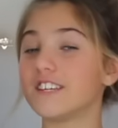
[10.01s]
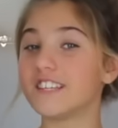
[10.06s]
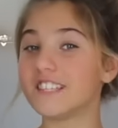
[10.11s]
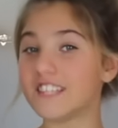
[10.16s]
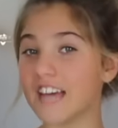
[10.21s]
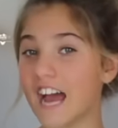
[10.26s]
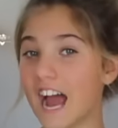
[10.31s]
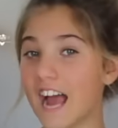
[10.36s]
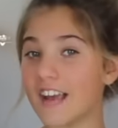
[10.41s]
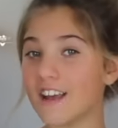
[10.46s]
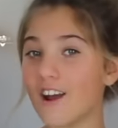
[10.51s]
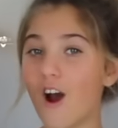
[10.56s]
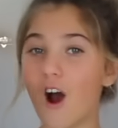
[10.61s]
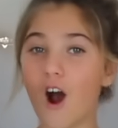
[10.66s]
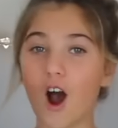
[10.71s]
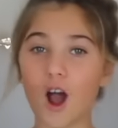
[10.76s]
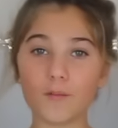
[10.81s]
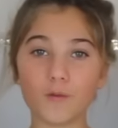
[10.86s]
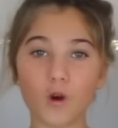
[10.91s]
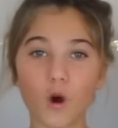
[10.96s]
today
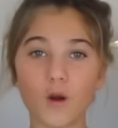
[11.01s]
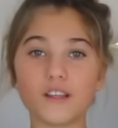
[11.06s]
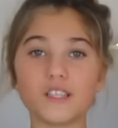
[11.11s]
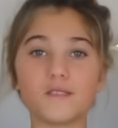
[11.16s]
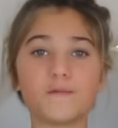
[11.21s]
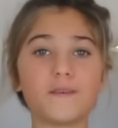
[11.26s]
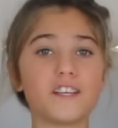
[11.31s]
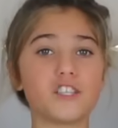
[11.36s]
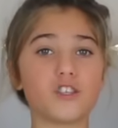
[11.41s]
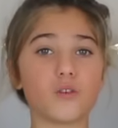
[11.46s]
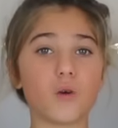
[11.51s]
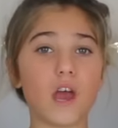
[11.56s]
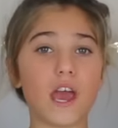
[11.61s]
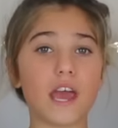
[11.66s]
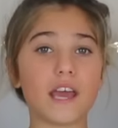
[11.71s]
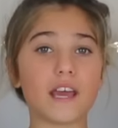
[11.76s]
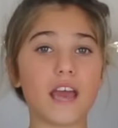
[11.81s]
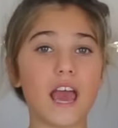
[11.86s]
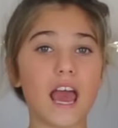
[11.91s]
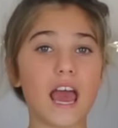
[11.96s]
I'm going to be
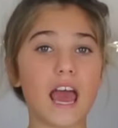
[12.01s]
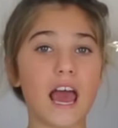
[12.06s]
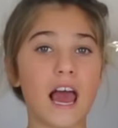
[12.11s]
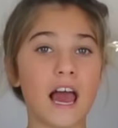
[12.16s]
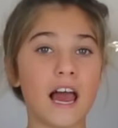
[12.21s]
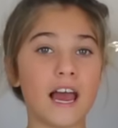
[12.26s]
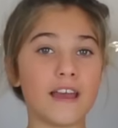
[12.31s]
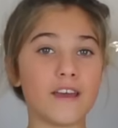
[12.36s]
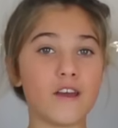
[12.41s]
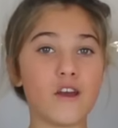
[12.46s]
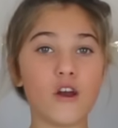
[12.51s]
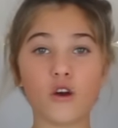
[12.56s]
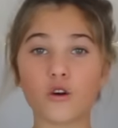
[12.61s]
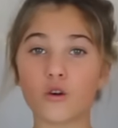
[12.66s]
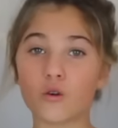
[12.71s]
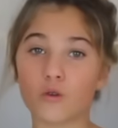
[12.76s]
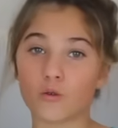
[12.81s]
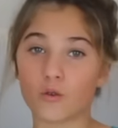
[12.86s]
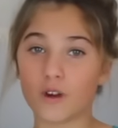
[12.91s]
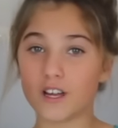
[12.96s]
doing a
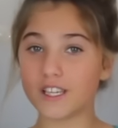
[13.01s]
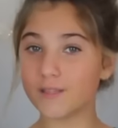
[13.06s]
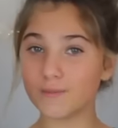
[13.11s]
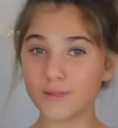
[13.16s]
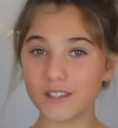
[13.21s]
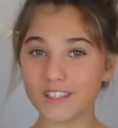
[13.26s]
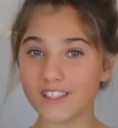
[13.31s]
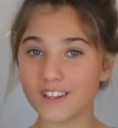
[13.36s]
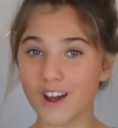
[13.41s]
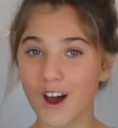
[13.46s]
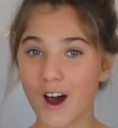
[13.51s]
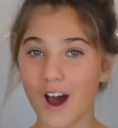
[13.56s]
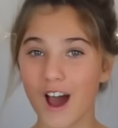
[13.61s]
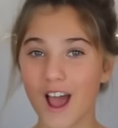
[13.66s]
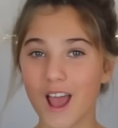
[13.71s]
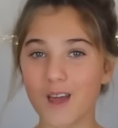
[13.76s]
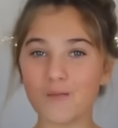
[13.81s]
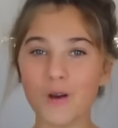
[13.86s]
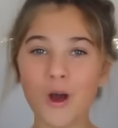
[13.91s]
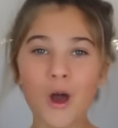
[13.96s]
Christmas
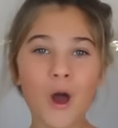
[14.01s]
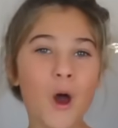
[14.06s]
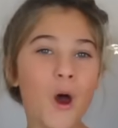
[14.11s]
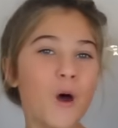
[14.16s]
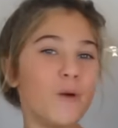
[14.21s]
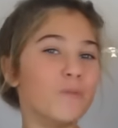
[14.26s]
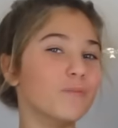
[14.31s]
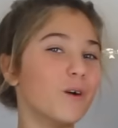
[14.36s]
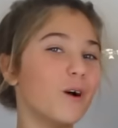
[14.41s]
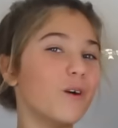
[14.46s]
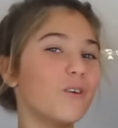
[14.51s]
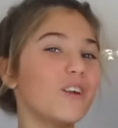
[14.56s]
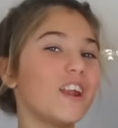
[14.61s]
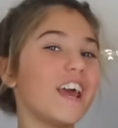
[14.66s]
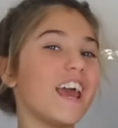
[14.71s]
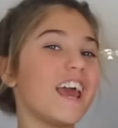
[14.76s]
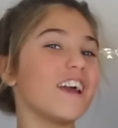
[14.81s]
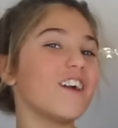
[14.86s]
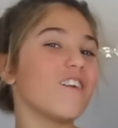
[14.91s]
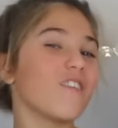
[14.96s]
time
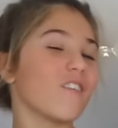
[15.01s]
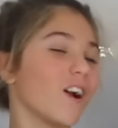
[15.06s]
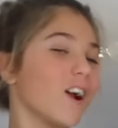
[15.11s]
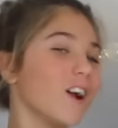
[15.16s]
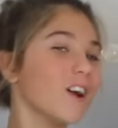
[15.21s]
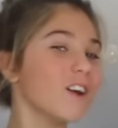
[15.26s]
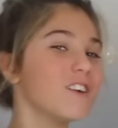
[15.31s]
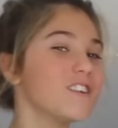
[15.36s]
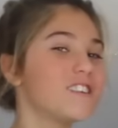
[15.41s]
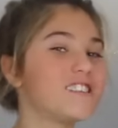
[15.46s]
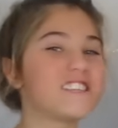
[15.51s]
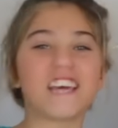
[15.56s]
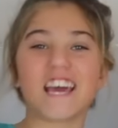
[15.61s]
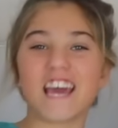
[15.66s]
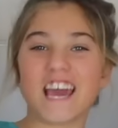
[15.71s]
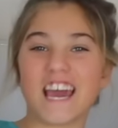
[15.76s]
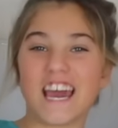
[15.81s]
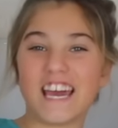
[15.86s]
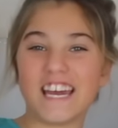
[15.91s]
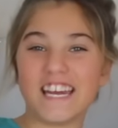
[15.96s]
morning
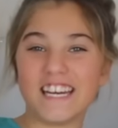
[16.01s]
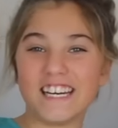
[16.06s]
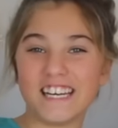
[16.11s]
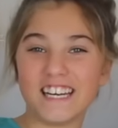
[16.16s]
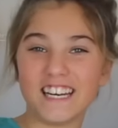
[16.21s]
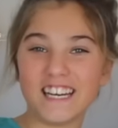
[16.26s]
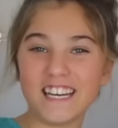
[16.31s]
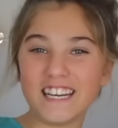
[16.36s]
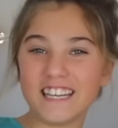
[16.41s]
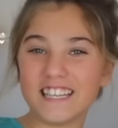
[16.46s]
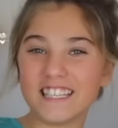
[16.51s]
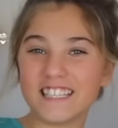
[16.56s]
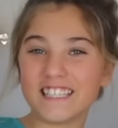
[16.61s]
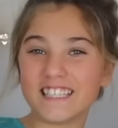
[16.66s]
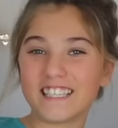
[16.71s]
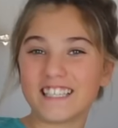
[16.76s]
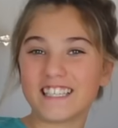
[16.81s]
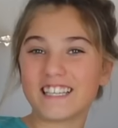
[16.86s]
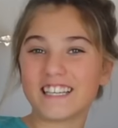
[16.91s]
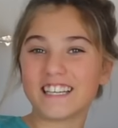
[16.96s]
routine.
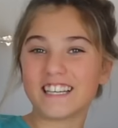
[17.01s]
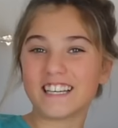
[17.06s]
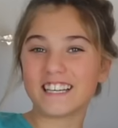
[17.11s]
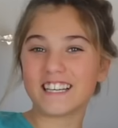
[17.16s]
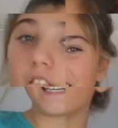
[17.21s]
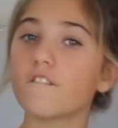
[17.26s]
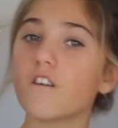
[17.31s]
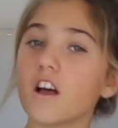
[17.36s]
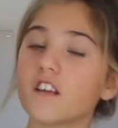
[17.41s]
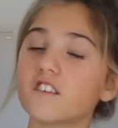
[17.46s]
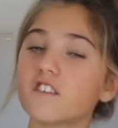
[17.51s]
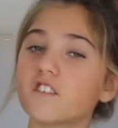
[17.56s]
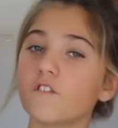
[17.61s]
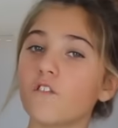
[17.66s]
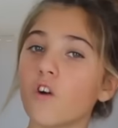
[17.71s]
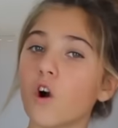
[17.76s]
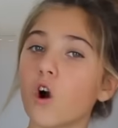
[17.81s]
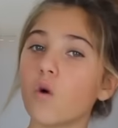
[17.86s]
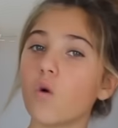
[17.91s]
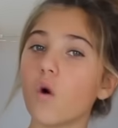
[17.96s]
First
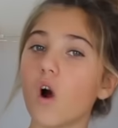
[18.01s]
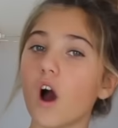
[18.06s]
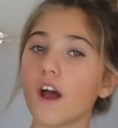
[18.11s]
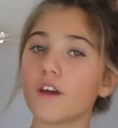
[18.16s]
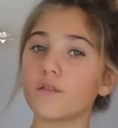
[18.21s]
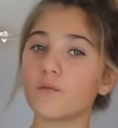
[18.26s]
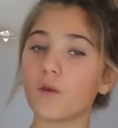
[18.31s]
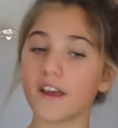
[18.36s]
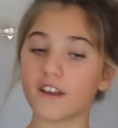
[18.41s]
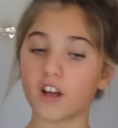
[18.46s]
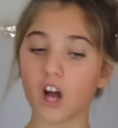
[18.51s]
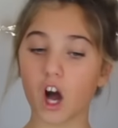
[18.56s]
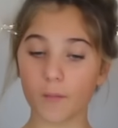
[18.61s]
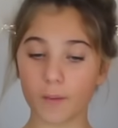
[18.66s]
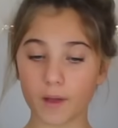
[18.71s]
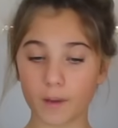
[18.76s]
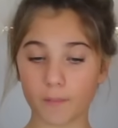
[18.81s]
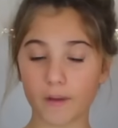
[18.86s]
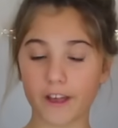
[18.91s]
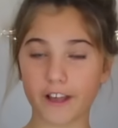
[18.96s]
of all, I'd wake
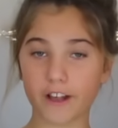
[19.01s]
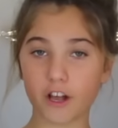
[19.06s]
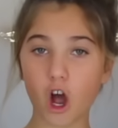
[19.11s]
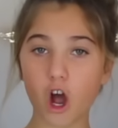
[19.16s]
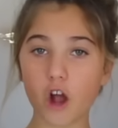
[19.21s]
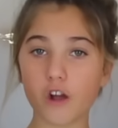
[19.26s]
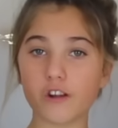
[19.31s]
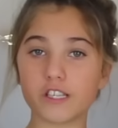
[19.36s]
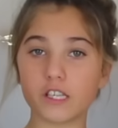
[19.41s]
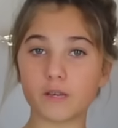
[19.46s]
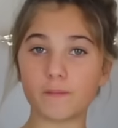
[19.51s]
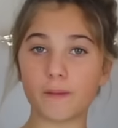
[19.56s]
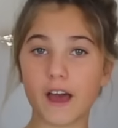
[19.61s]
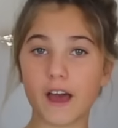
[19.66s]
up in my cozy